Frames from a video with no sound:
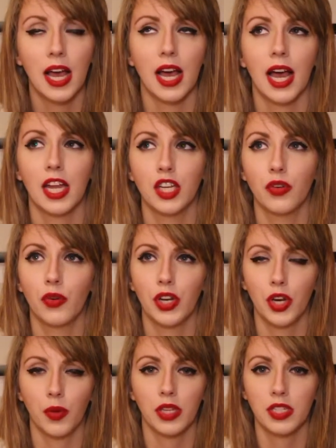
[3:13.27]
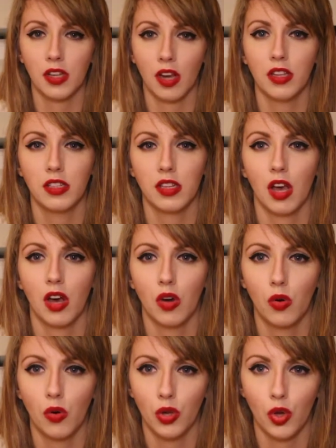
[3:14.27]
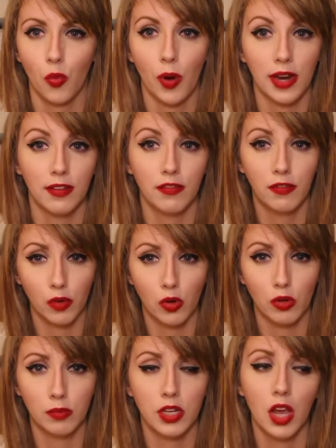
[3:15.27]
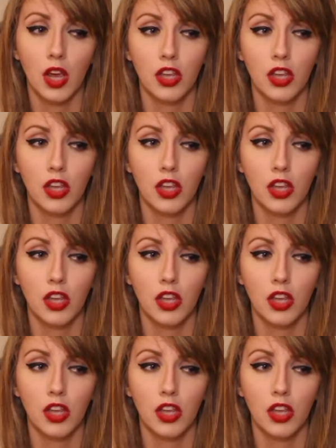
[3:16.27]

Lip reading: and you already know what the signs are, or you're well informed,